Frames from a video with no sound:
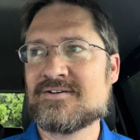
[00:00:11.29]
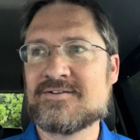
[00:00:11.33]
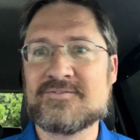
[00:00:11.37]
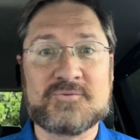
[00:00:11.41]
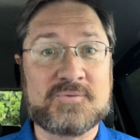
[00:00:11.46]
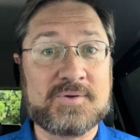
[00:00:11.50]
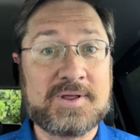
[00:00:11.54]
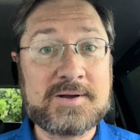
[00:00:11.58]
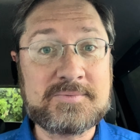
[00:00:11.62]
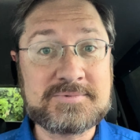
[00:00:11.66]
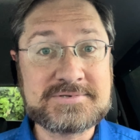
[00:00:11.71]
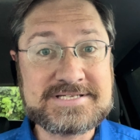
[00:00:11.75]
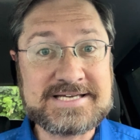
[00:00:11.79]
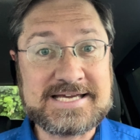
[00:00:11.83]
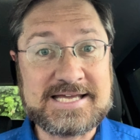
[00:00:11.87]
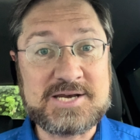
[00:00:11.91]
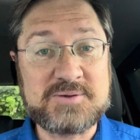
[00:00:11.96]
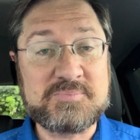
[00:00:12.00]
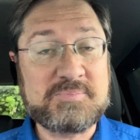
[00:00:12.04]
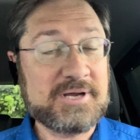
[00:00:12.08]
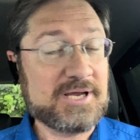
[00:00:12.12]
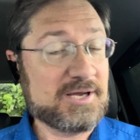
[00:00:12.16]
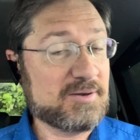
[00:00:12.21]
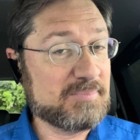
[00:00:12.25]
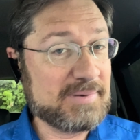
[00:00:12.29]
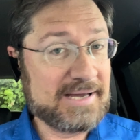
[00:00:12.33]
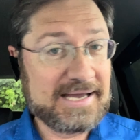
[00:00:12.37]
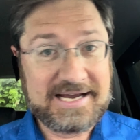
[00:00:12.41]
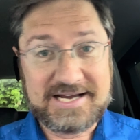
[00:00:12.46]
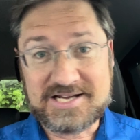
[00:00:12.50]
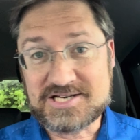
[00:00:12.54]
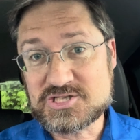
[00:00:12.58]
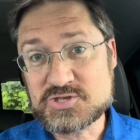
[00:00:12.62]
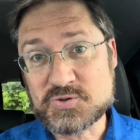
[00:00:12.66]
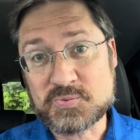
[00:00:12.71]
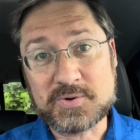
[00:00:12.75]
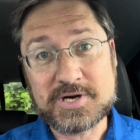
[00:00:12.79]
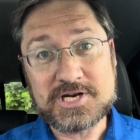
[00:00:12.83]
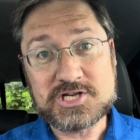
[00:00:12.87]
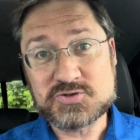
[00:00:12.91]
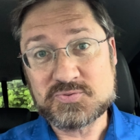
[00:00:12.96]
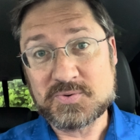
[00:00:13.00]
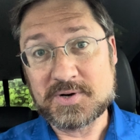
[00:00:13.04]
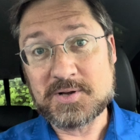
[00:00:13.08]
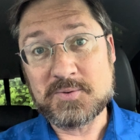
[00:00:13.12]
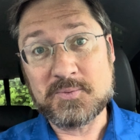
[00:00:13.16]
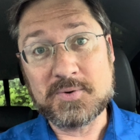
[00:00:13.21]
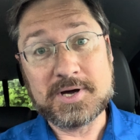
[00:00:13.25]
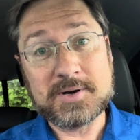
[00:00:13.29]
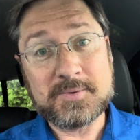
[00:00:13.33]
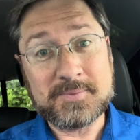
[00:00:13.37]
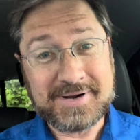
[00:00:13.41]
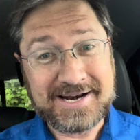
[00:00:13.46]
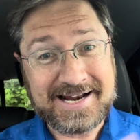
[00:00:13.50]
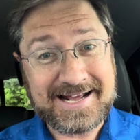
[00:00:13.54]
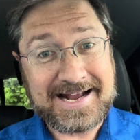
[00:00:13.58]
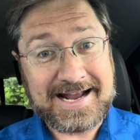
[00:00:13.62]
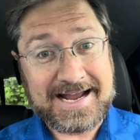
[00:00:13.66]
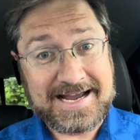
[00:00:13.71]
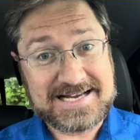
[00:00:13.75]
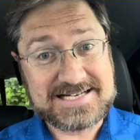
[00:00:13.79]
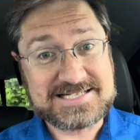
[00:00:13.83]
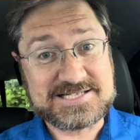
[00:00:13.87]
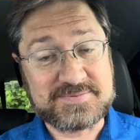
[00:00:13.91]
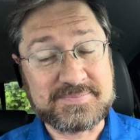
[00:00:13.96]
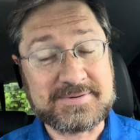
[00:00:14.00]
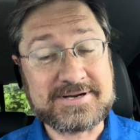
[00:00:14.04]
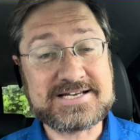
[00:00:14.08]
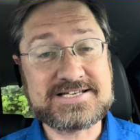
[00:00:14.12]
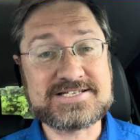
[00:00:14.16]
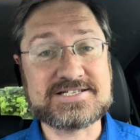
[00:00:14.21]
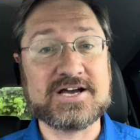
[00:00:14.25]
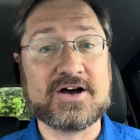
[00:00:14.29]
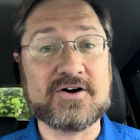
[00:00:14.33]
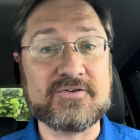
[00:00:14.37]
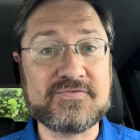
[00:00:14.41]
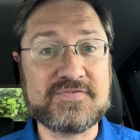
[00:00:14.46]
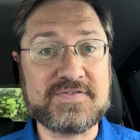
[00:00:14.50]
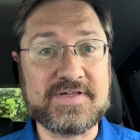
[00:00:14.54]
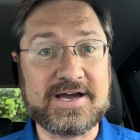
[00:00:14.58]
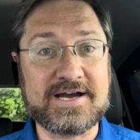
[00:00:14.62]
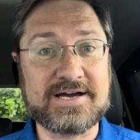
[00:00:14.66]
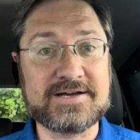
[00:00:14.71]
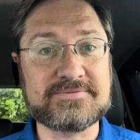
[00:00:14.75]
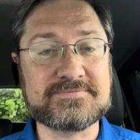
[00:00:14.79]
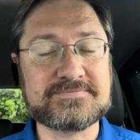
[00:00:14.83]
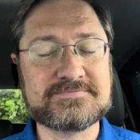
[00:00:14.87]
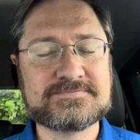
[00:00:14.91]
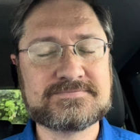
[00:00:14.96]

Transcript: Well, I was the guinea pig back in 2021 when I asked myself that.